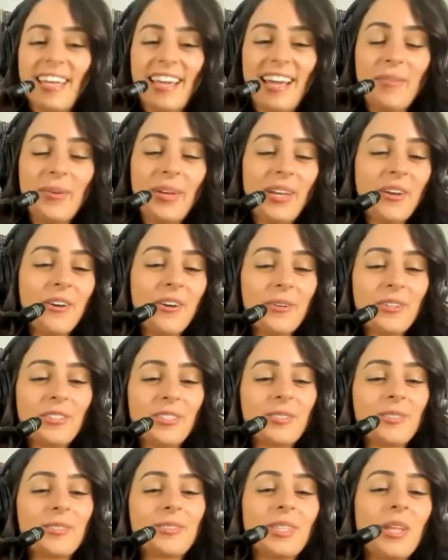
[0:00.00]
yeah, we can. Two days
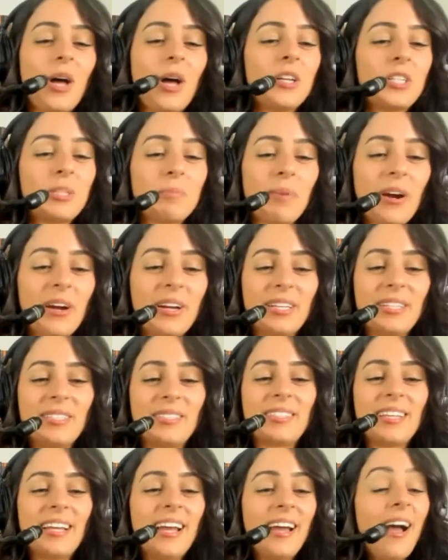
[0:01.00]
before my birthday.
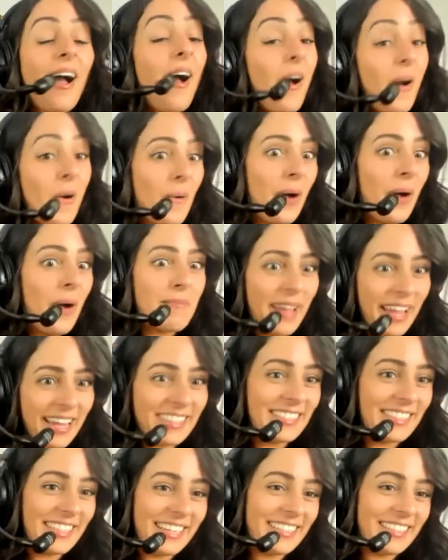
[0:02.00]
Oh,
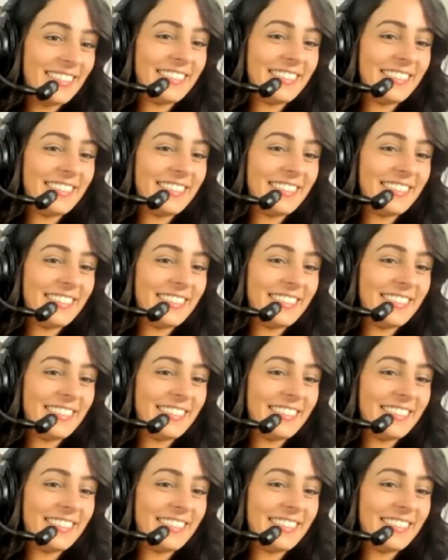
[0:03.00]
amazing.